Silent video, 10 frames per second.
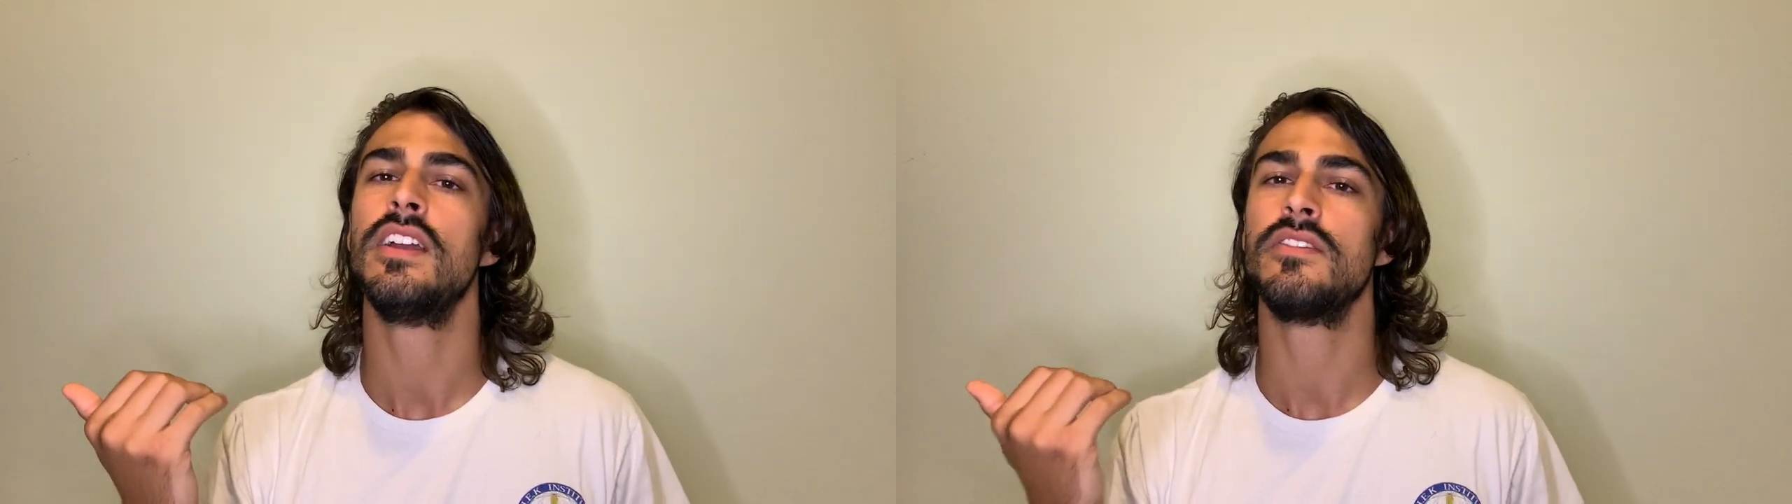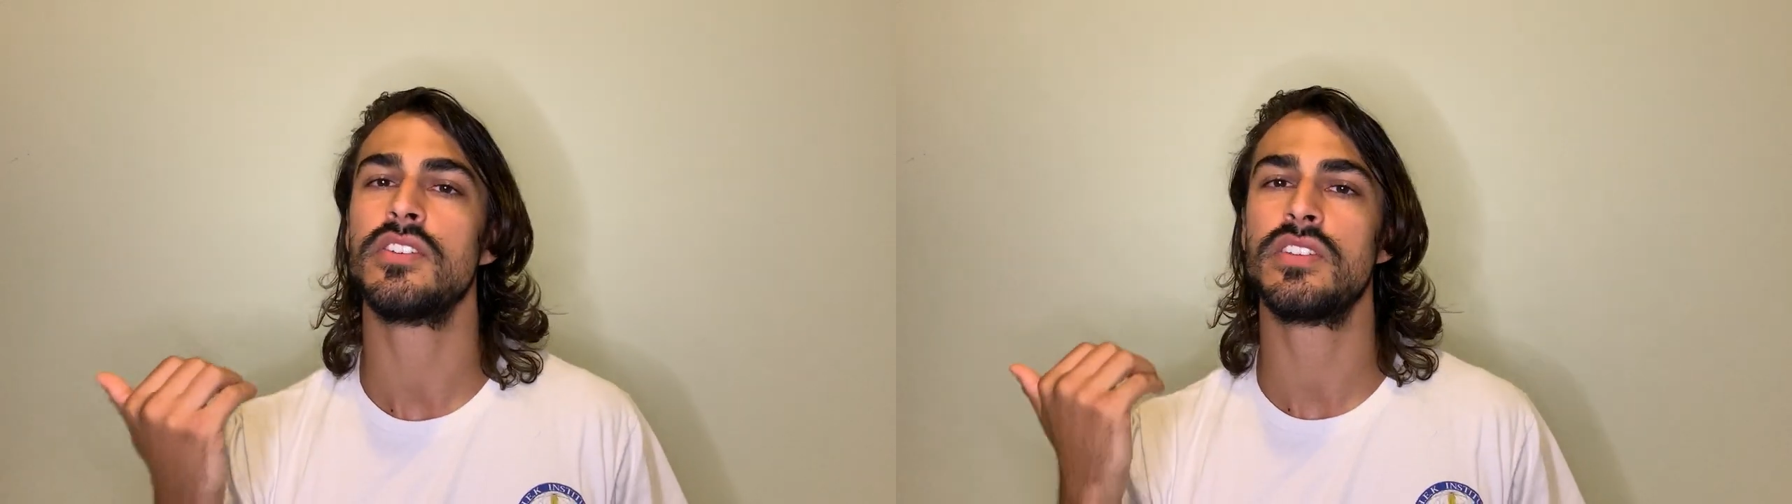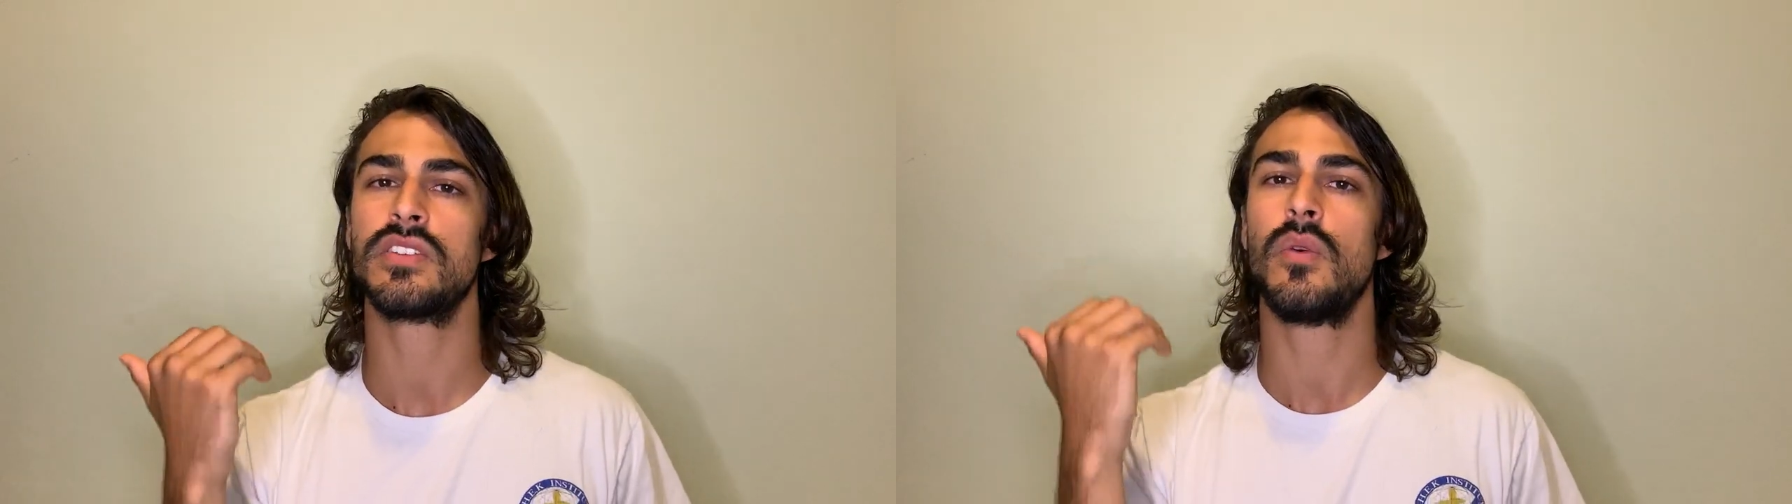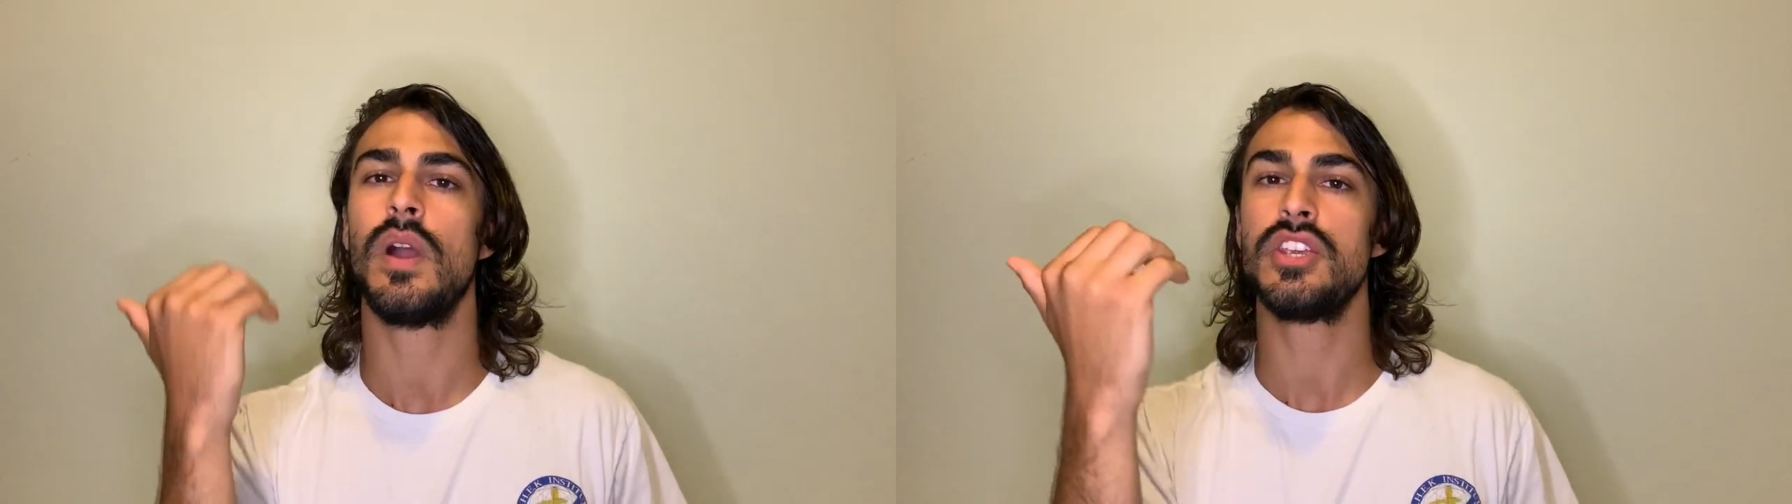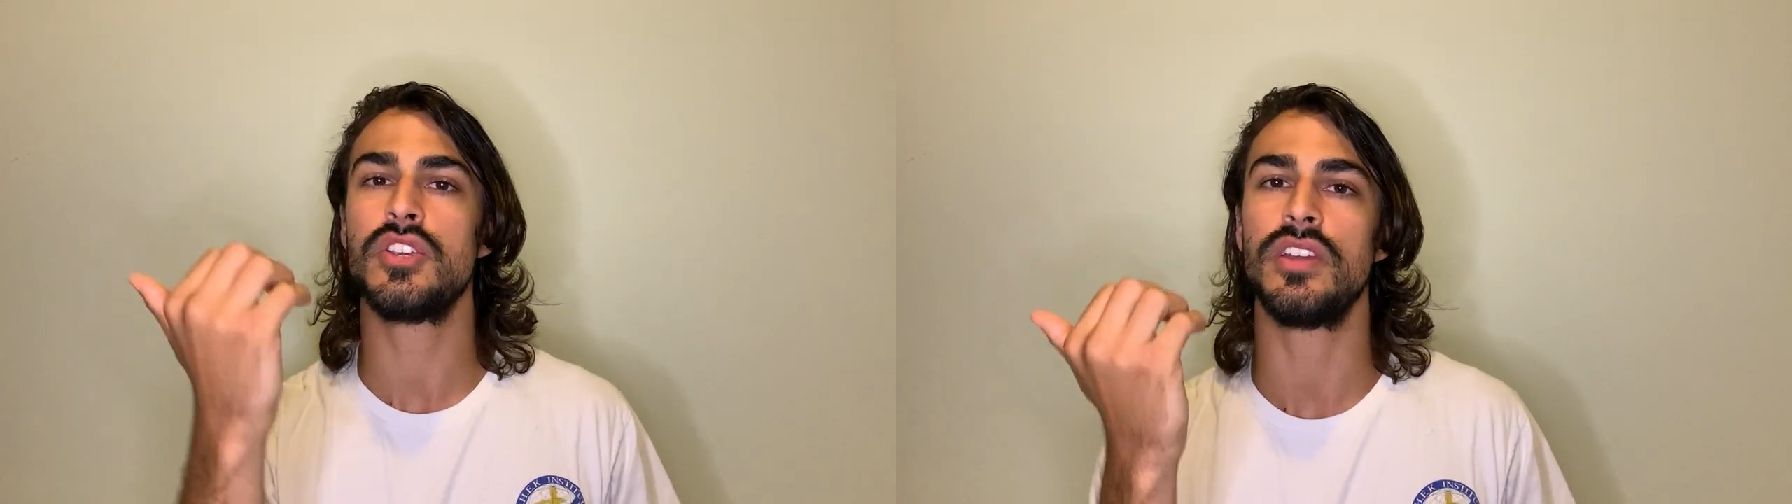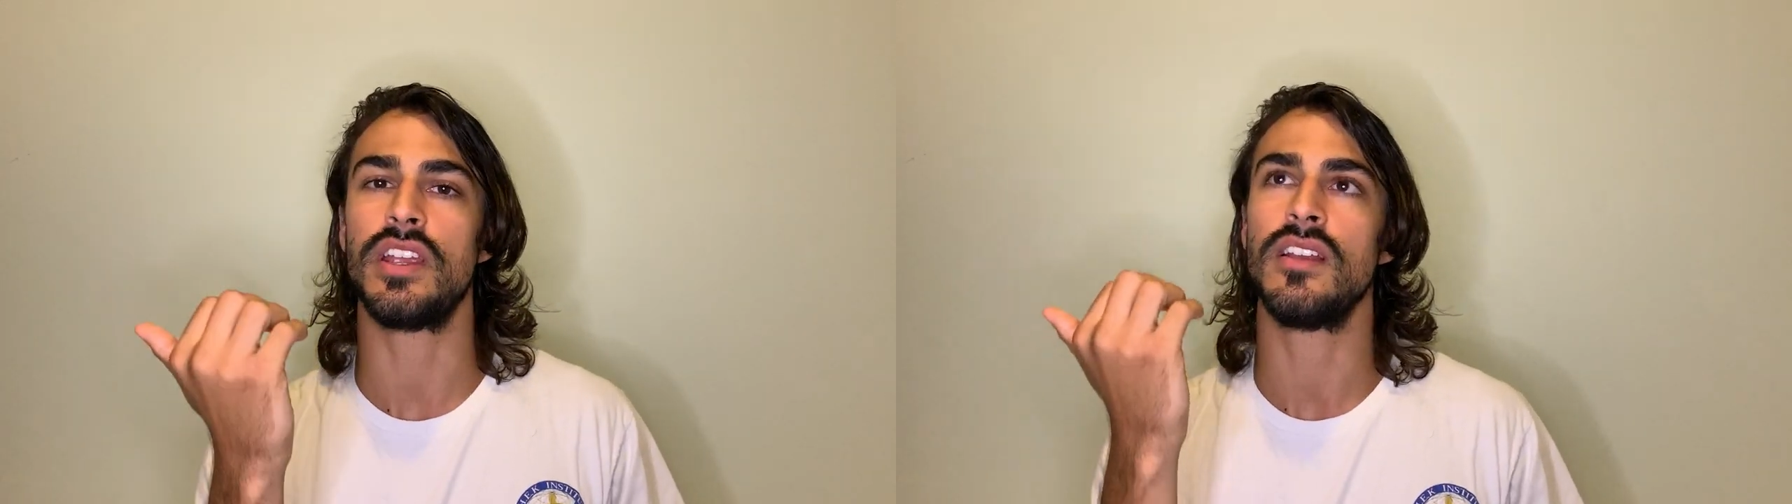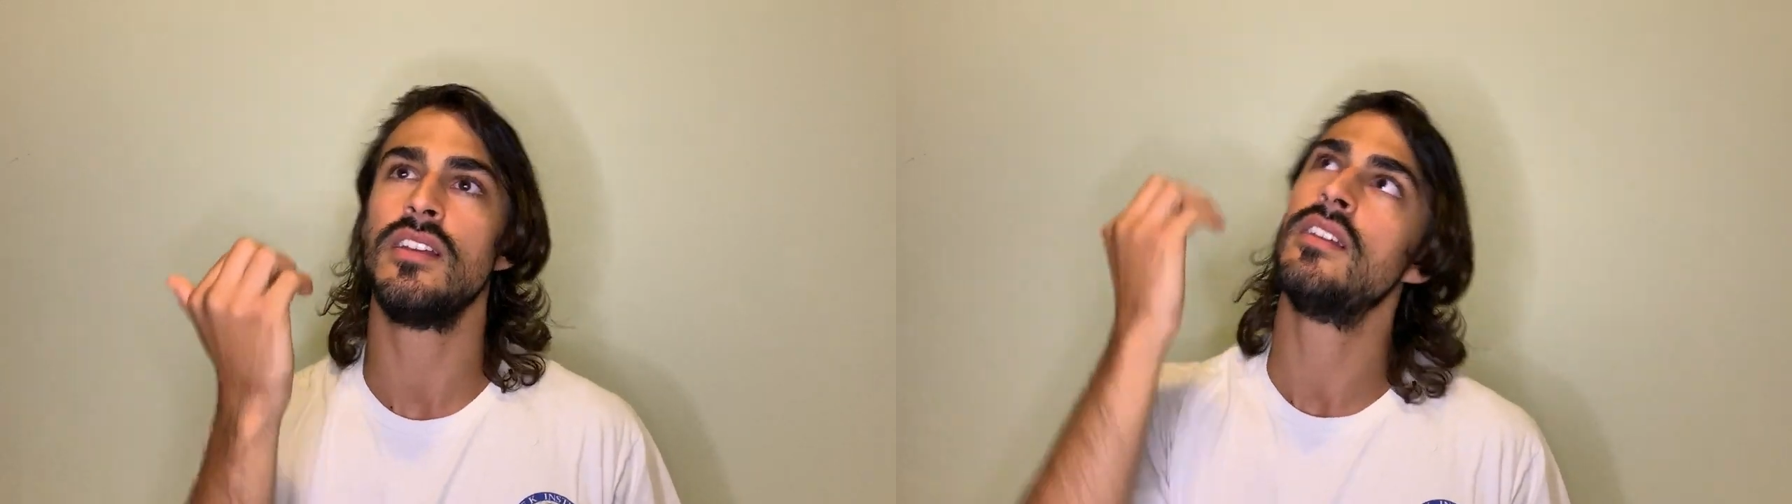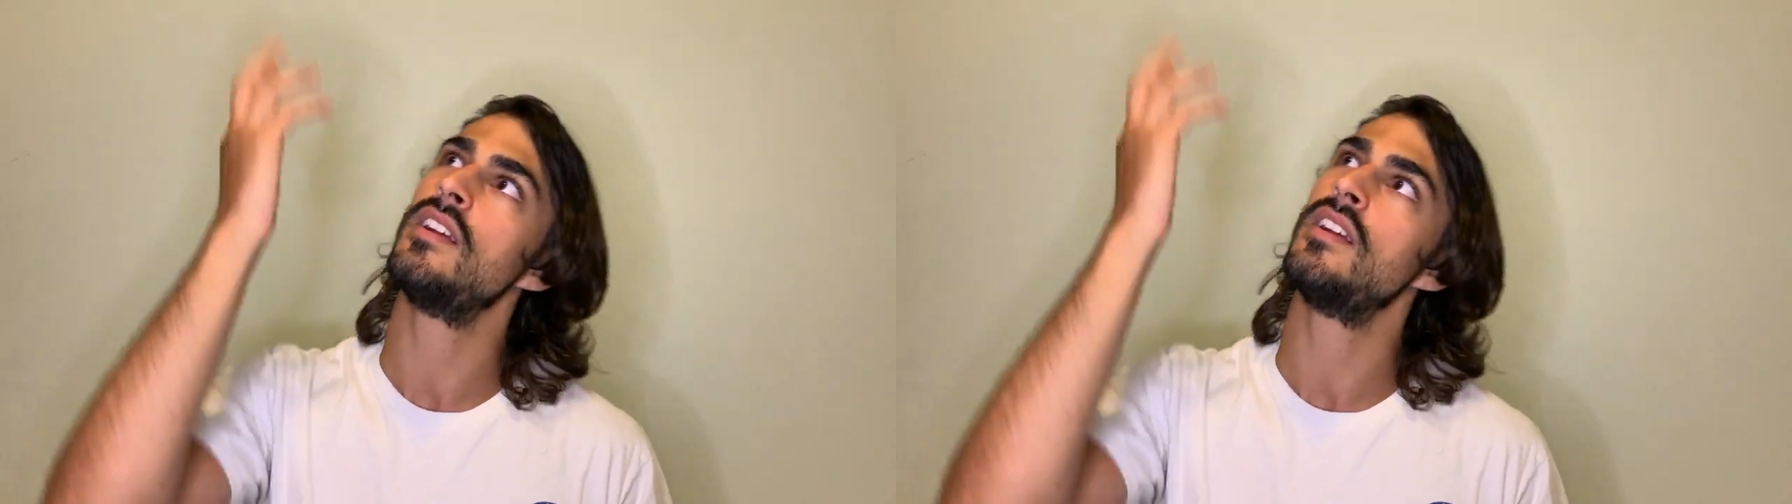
versus questioning,